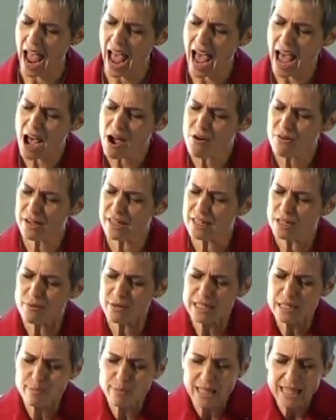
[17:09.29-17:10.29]
How can you
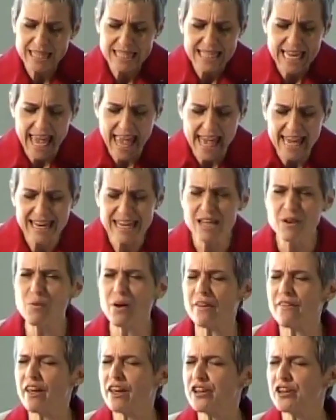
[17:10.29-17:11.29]
explain to
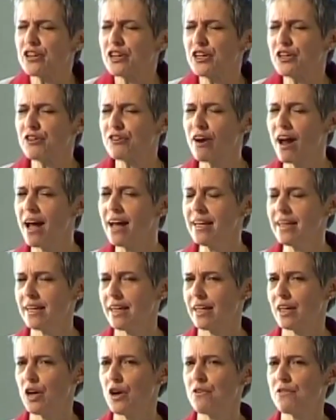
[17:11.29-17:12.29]
anyone that you're
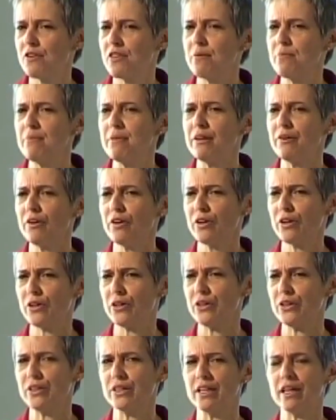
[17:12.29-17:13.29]
crying over the
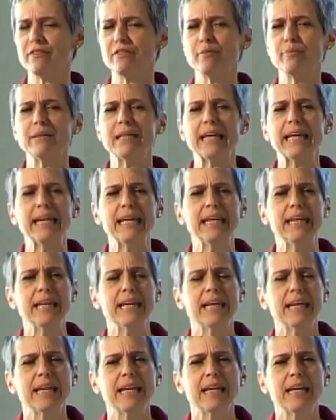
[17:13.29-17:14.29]
miracle of a blade
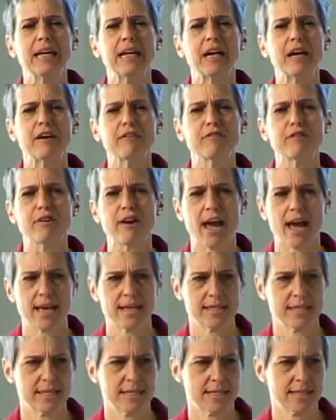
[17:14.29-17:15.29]
of
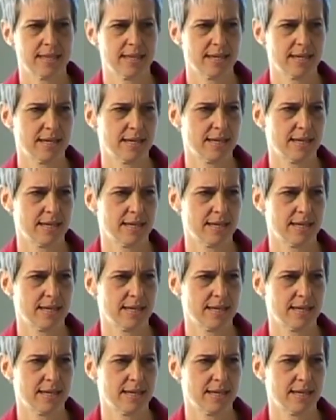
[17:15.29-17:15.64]
grass?